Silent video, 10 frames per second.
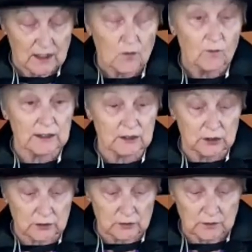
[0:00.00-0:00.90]
where
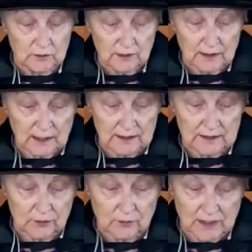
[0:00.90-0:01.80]
you and
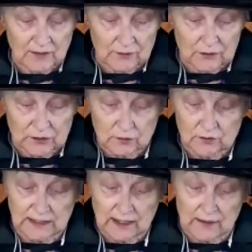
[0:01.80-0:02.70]
whomever you
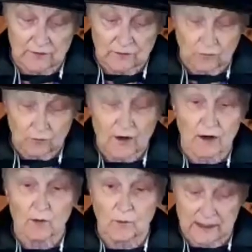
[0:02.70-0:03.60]
love
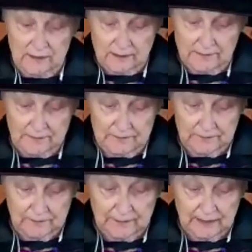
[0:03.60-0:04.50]
are welcome,
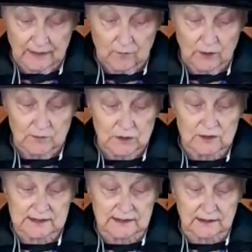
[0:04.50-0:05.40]
where
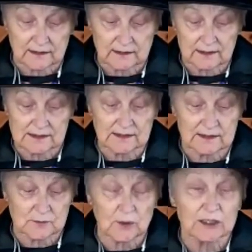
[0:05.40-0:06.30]
music is an
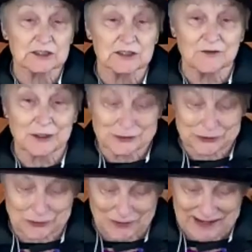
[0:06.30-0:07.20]
expression of our
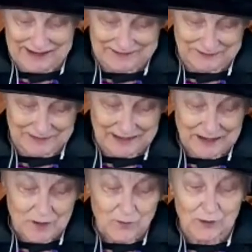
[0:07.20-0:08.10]
joy,
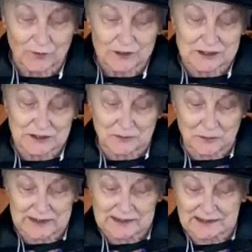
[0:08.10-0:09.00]
where worship
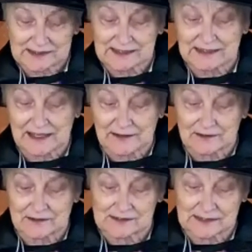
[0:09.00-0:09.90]
brings us together
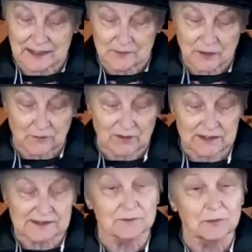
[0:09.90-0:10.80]
to celebrate what
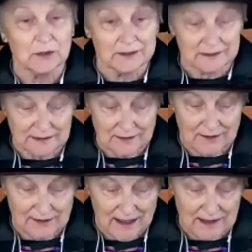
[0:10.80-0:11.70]
is important in our
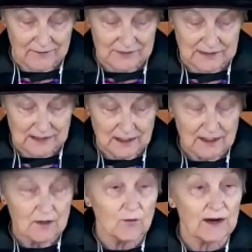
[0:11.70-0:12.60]
lives,
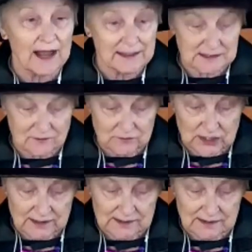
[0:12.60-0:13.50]
where acts of
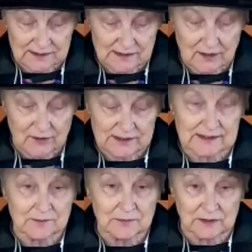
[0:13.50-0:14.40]
justice are a
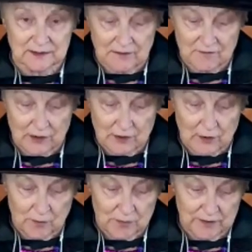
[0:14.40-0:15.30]
symbol of our hope.